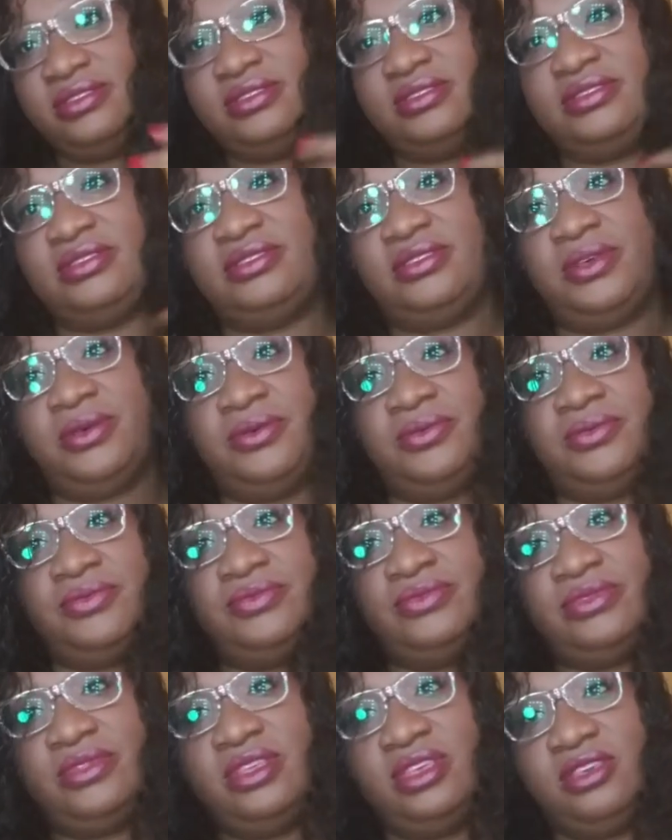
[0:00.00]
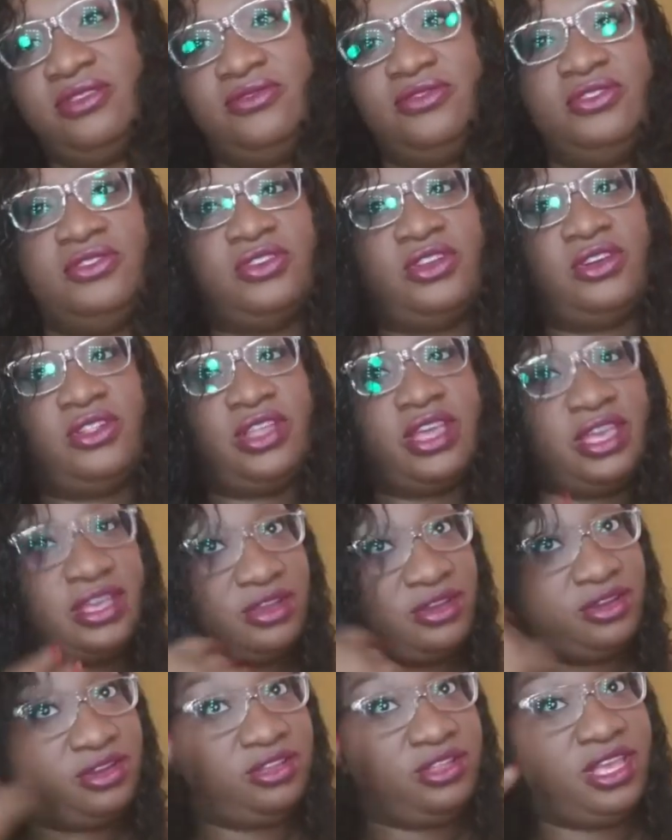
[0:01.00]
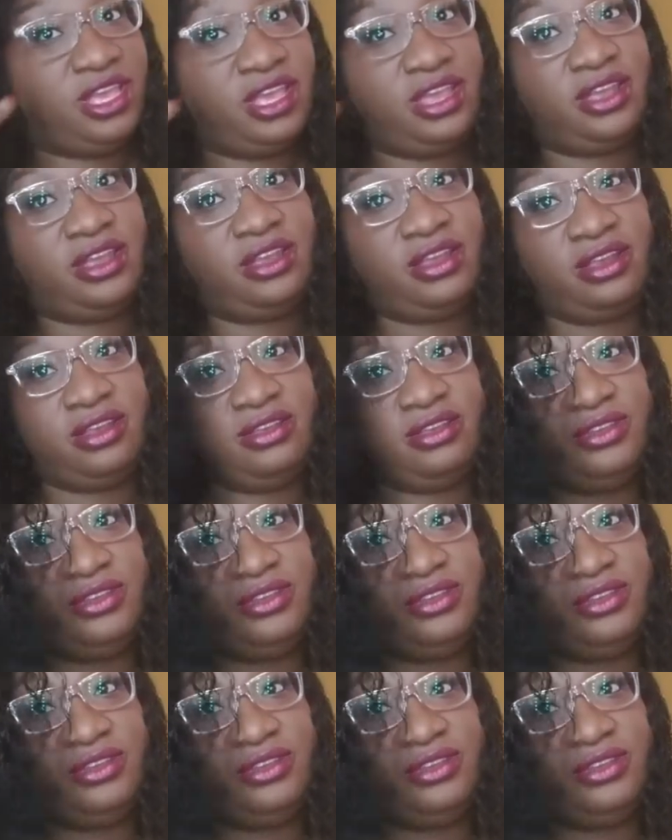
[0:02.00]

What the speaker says: So if you don't like curly hair,